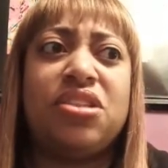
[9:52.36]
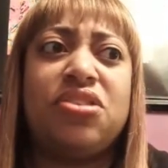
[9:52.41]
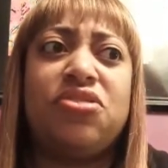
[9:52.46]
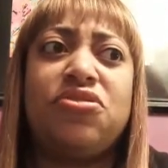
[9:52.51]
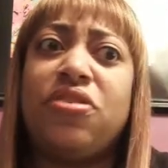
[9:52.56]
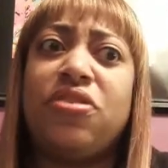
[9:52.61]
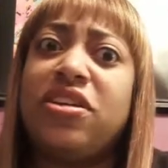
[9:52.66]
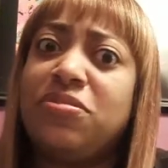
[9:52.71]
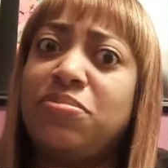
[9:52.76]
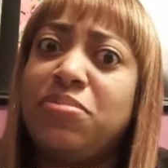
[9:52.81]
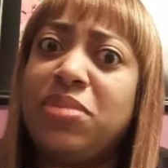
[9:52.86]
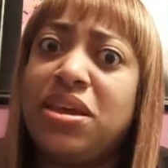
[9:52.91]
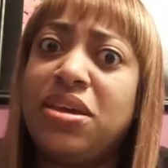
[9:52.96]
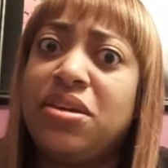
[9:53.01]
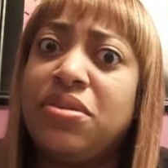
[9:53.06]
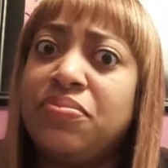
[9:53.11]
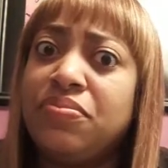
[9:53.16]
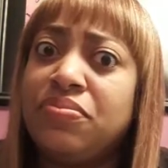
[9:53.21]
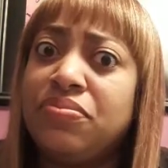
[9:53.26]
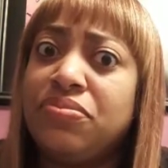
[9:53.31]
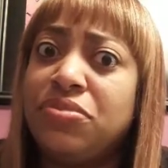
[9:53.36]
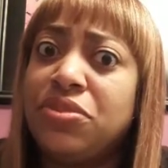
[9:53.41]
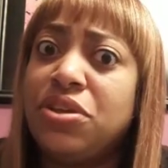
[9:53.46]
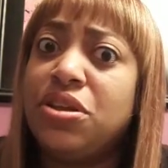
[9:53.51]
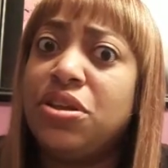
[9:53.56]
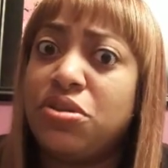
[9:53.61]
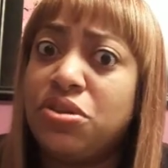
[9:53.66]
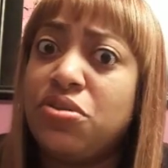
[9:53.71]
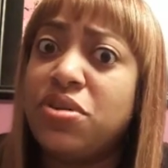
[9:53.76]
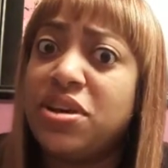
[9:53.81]
and trust me,
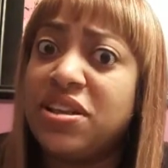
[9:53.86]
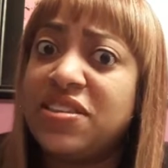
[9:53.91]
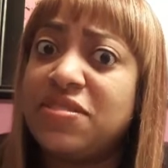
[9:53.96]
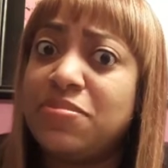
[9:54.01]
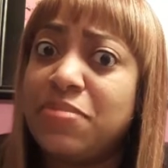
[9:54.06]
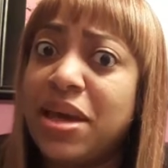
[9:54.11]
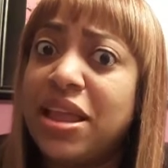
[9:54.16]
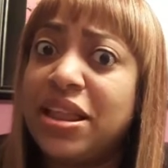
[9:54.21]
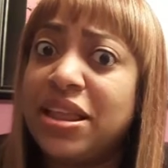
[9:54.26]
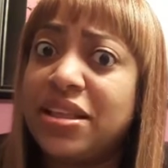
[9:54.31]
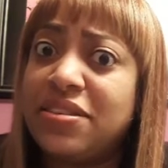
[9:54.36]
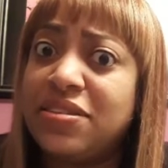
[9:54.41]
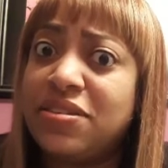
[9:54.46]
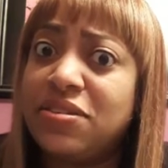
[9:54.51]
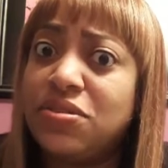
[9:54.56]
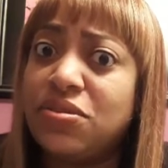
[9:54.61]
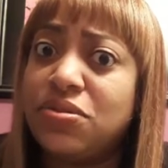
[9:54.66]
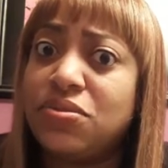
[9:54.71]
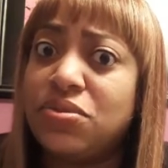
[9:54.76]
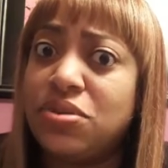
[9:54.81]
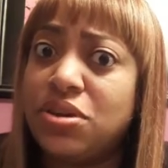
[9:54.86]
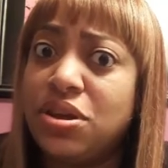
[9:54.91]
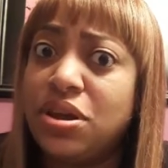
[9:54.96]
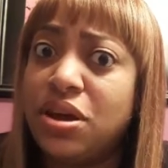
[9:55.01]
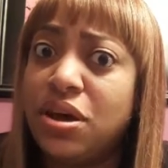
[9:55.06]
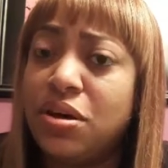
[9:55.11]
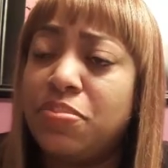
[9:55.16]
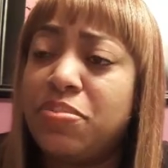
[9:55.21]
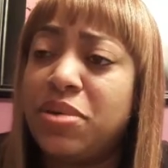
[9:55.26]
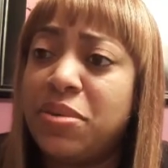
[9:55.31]
you can smell it
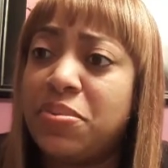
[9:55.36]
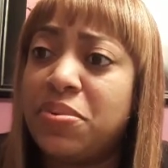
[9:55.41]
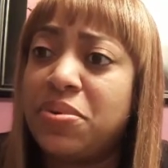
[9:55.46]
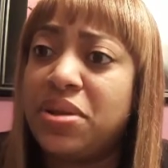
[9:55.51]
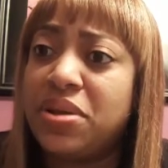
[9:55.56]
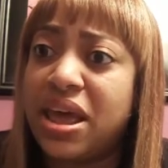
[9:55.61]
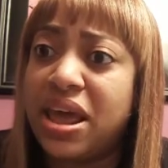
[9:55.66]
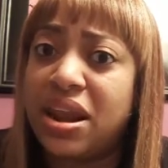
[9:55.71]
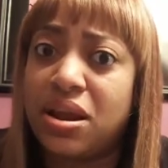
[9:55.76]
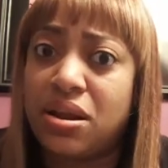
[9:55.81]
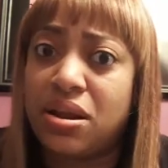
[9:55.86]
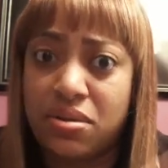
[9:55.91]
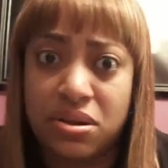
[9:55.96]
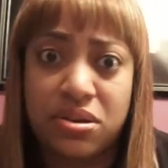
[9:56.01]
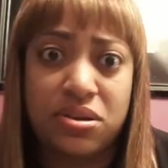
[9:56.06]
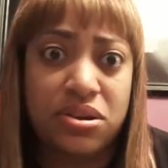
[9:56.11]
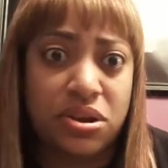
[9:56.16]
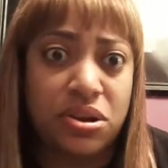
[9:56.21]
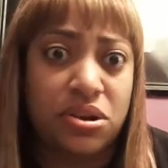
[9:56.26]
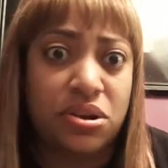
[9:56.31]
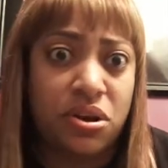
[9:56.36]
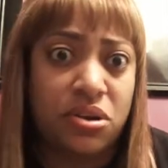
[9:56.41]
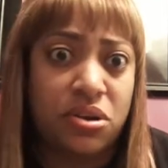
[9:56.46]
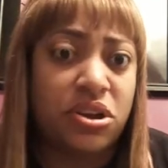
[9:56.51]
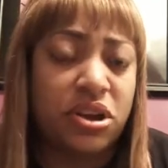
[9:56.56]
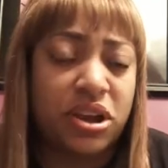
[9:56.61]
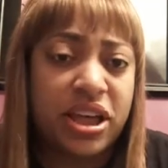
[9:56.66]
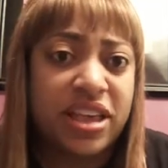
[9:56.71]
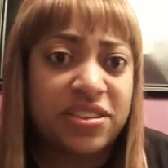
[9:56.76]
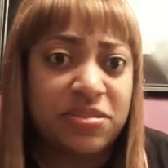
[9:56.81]
too. People that are,
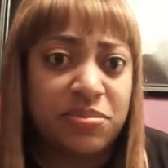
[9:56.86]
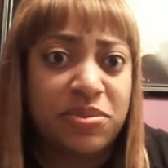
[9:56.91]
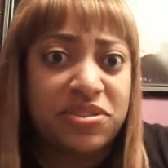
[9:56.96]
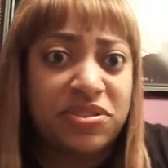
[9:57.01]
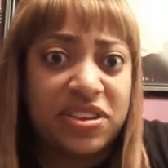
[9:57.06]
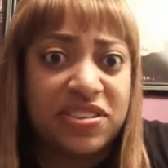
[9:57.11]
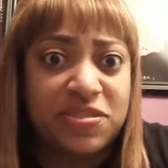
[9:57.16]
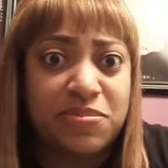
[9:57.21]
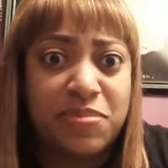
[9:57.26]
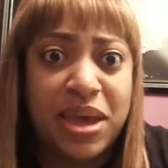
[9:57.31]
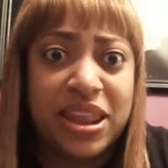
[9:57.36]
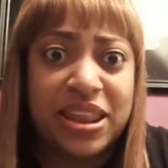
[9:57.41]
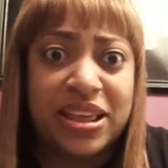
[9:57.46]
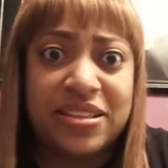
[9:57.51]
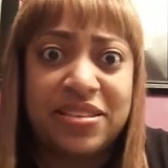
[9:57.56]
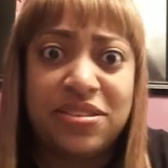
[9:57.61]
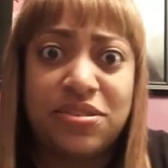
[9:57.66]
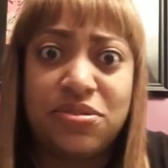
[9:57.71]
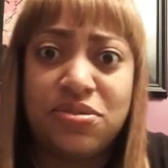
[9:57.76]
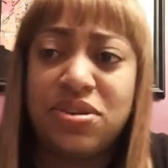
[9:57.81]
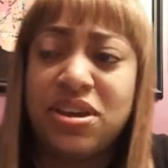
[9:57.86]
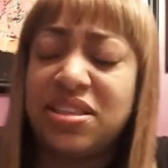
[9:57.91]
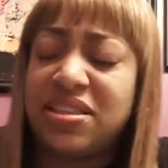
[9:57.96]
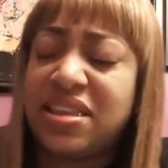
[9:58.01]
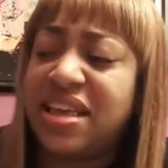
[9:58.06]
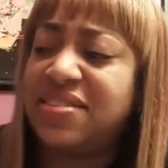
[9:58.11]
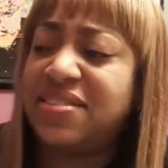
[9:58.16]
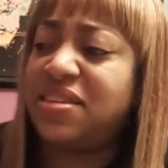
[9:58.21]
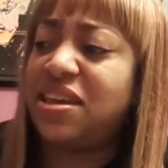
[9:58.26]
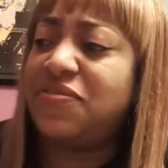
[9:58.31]
your customers can smell it
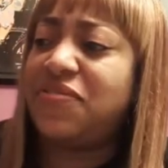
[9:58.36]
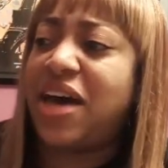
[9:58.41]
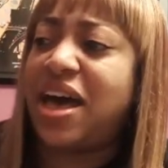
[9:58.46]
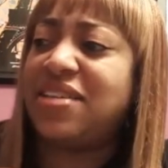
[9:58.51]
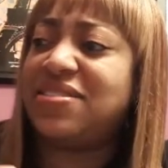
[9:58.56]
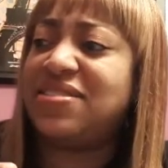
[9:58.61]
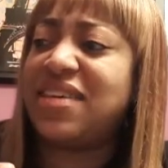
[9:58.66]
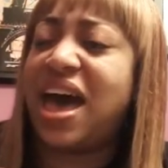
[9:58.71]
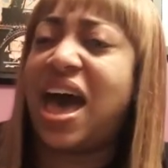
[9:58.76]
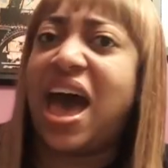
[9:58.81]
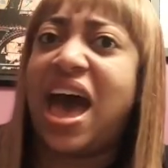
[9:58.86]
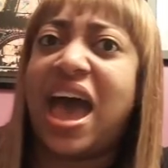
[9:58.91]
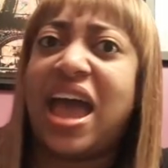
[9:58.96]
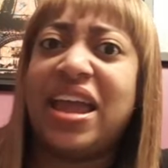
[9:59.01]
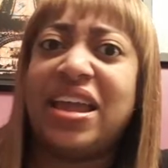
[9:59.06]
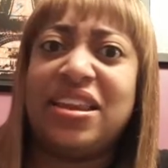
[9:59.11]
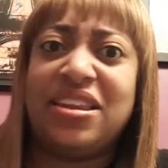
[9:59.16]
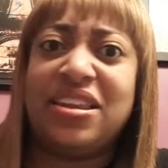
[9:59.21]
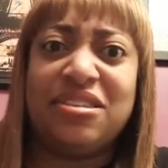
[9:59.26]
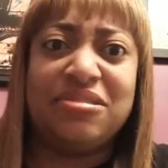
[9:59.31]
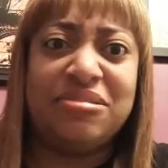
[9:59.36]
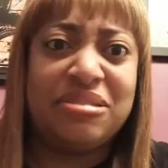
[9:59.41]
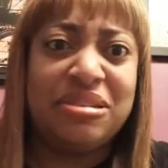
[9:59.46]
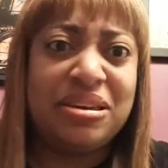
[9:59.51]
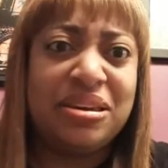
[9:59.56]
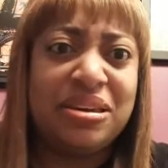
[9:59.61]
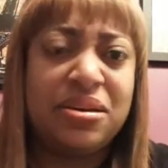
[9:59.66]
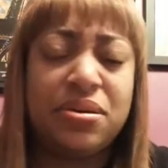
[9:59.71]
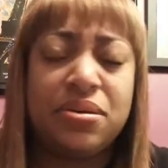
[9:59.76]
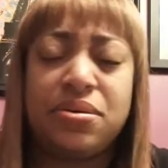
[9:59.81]
too. You get that stuff outside
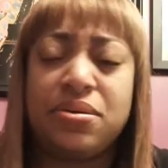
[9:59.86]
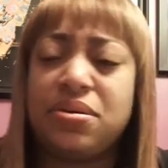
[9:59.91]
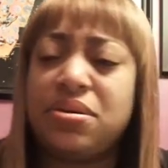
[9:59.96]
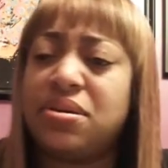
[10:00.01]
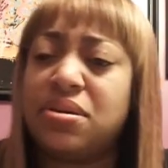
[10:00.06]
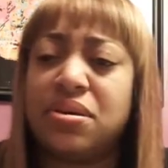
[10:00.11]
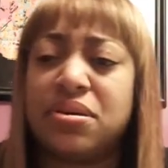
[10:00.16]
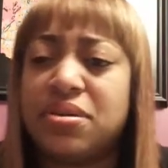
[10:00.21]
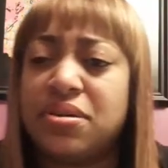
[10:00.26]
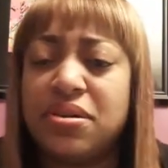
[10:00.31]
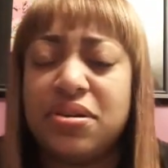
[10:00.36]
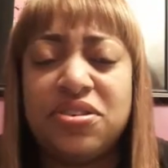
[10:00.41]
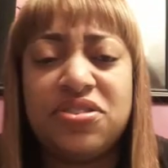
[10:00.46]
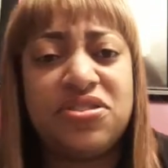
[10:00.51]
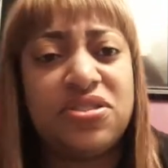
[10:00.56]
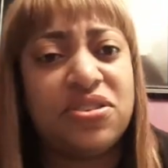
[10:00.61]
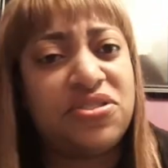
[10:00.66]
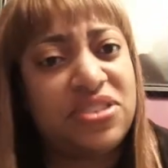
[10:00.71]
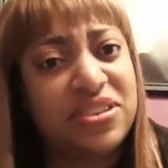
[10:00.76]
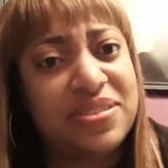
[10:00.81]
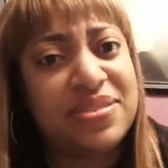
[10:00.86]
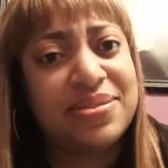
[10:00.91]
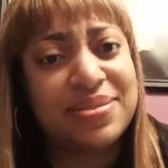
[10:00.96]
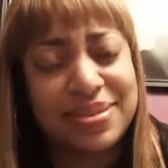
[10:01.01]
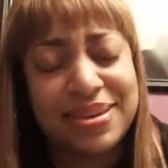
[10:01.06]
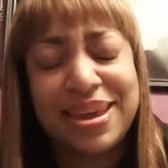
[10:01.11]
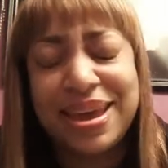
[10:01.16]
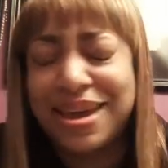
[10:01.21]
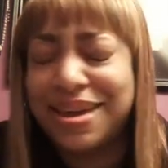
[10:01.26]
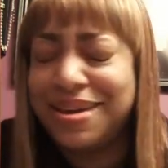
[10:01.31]
and ugh. So
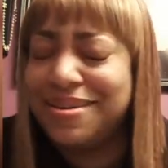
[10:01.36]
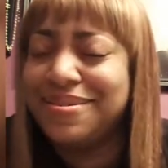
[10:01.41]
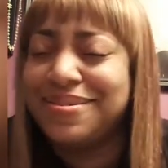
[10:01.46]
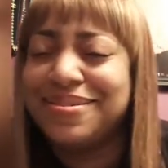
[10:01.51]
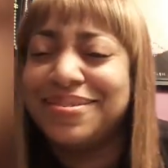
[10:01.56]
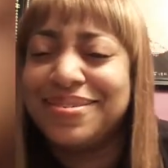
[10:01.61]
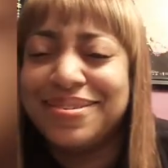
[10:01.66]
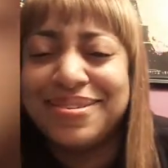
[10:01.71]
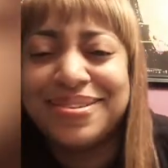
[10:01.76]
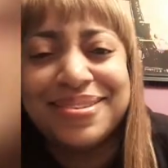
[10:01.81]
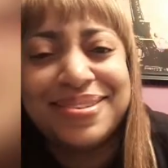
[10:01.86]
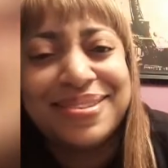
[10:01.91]
just